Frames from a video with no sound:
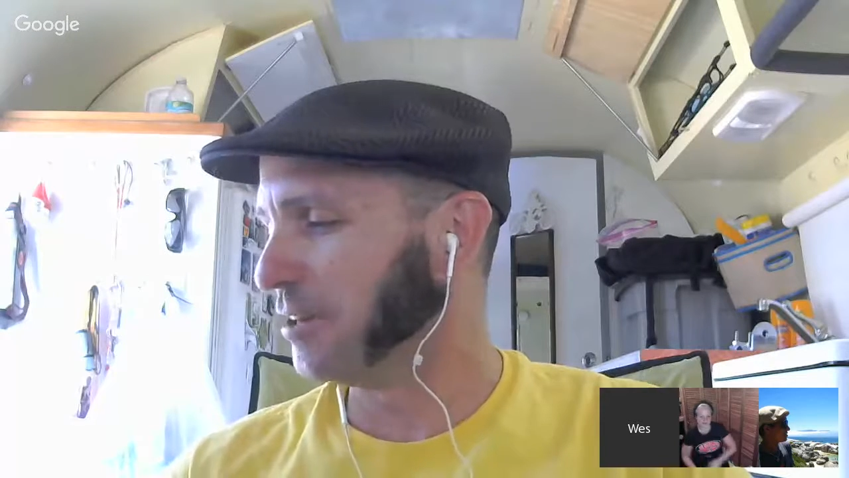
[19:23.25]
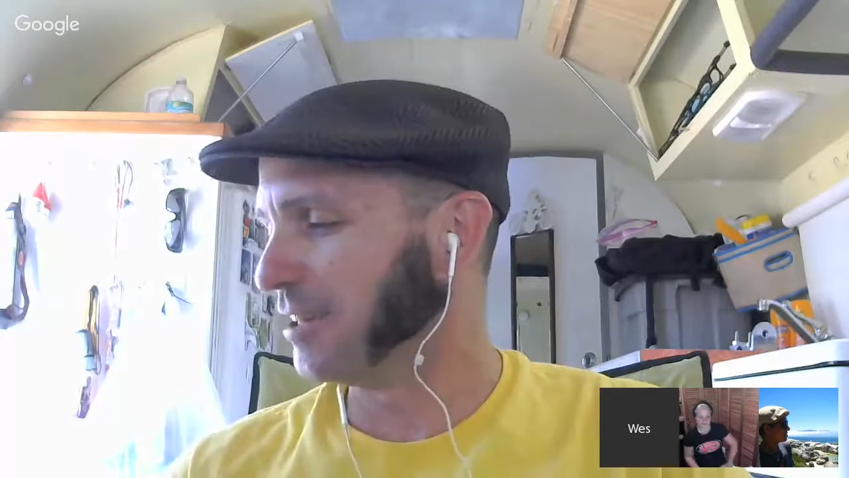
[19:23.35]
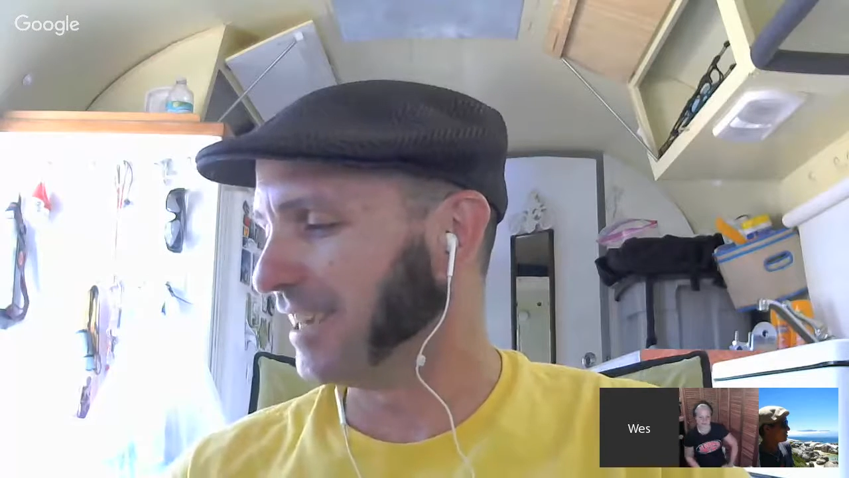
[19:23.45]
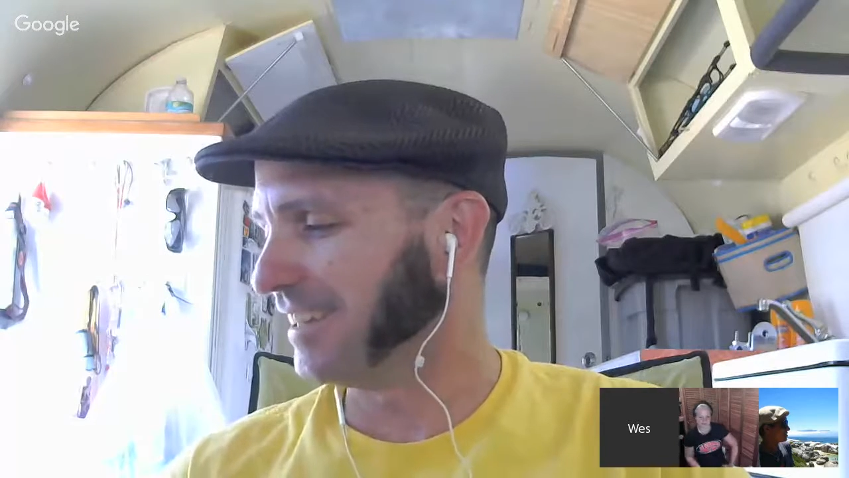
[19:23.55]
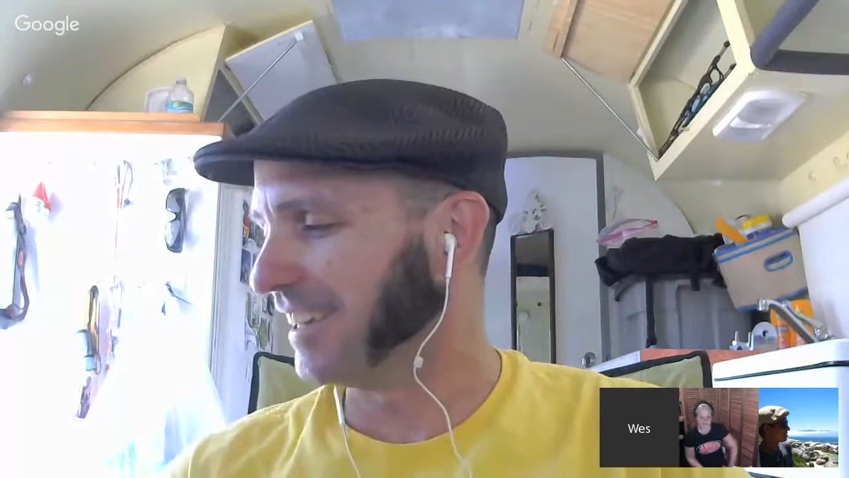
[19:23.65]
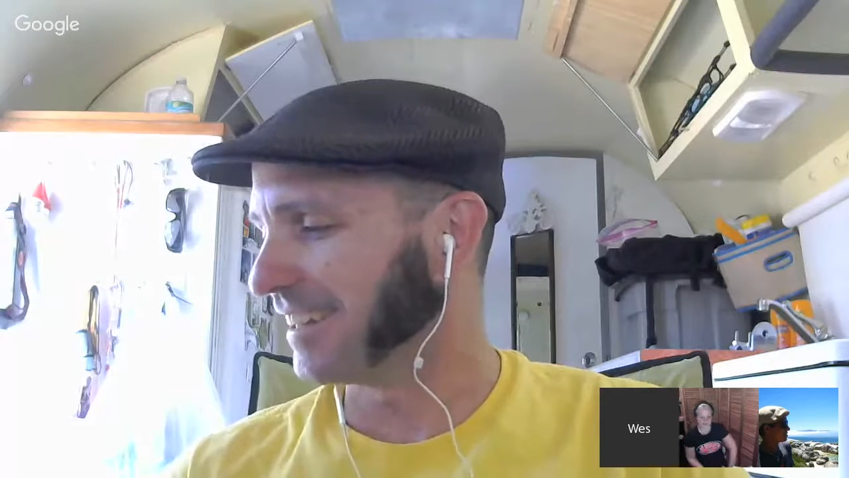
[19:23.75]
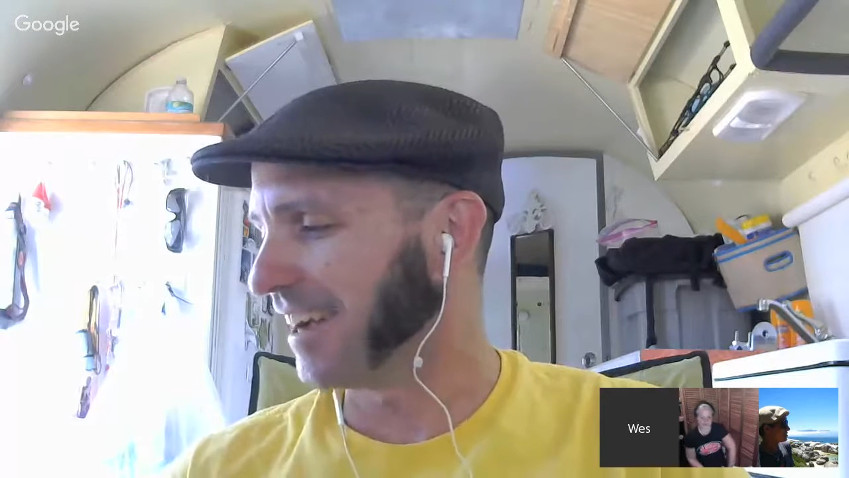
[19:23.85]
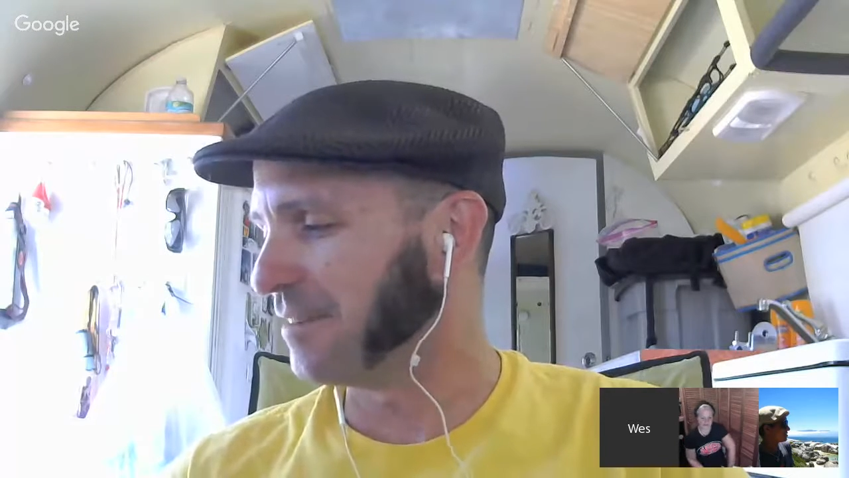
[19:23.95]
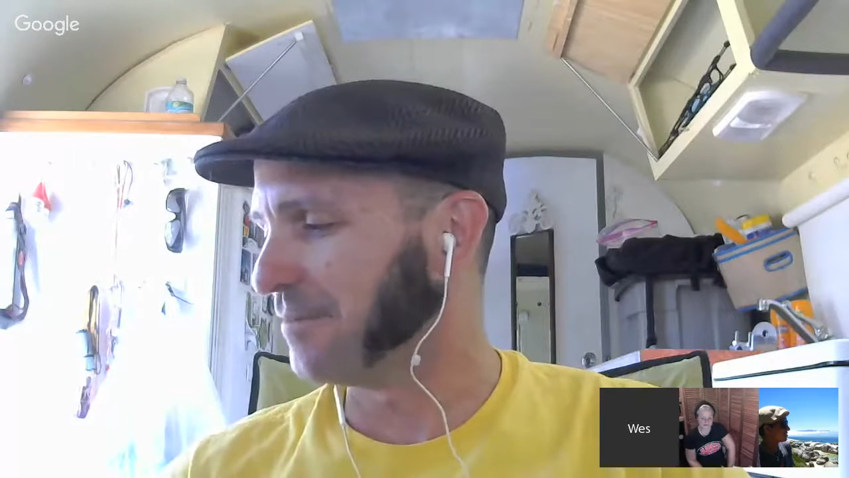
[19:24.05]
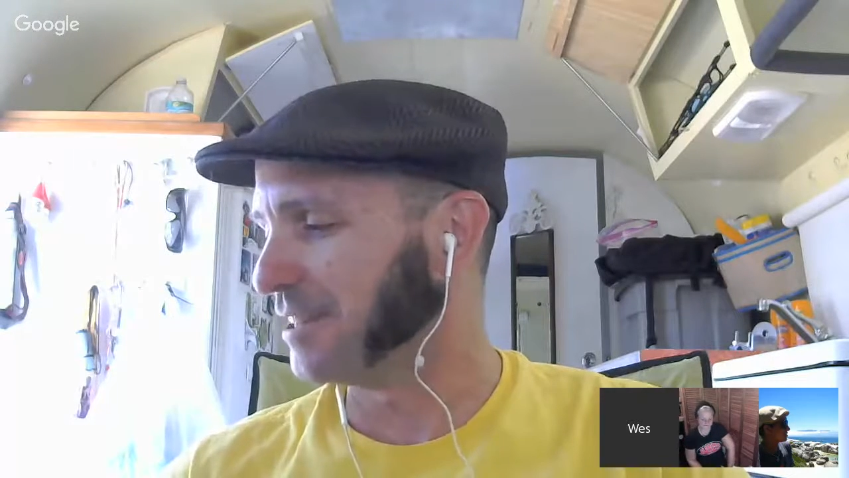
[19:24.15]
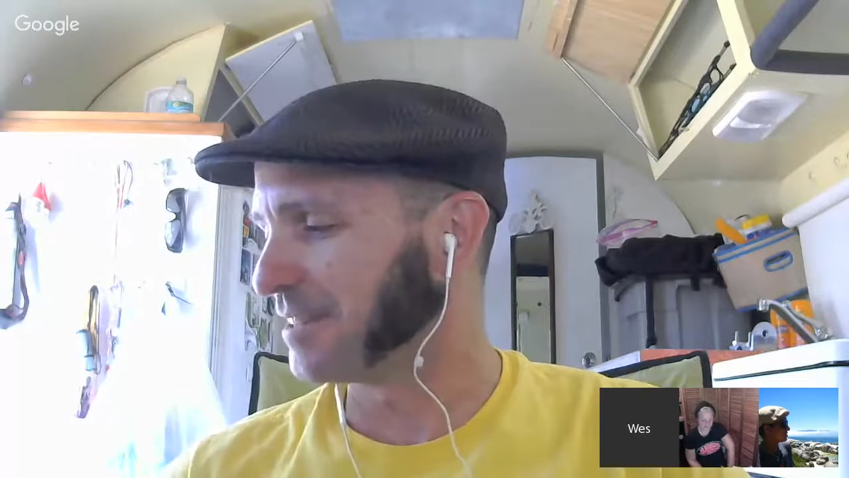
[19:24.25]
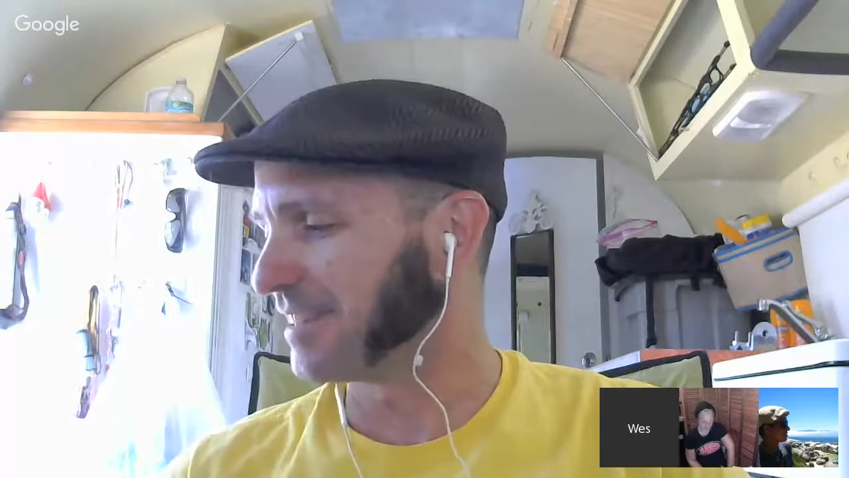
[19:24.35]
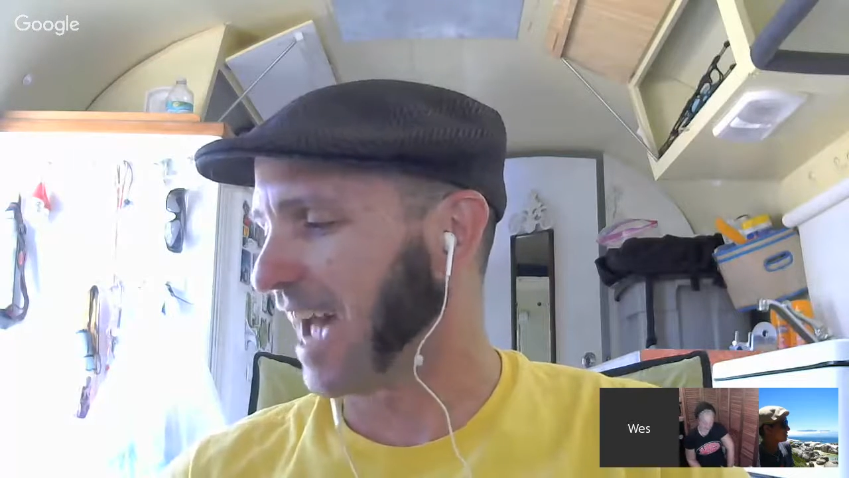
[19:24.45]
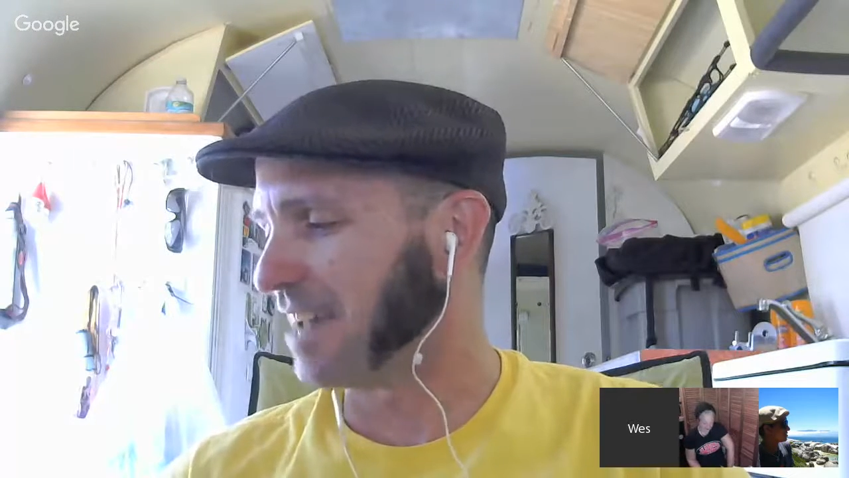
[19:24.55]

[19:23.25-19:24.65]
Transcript: you get kind of this cat and